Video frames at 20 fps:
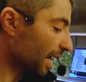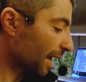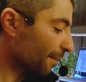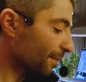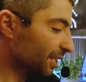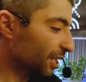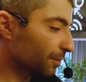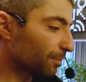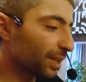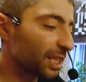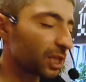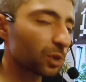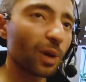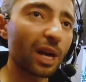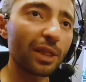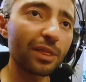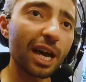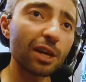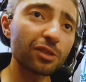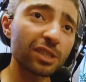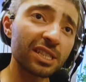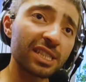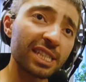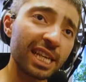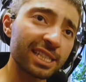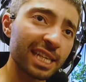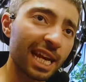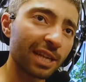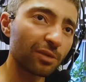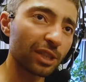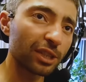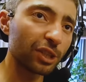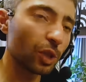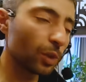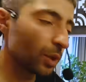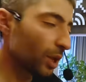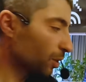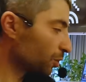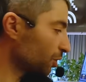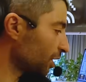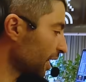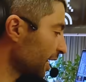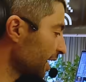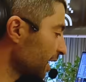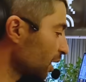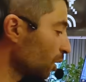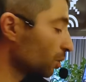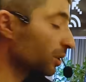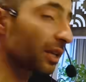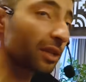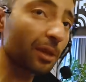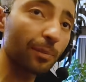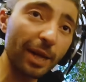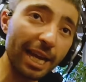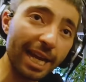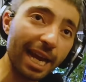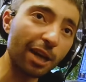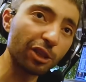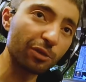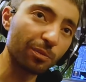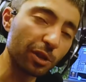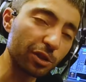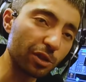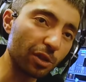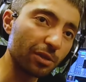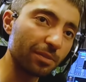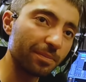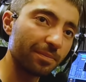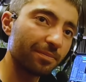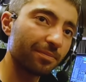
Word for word: The M S R P is one thousand six hundred euros, including the breakout module.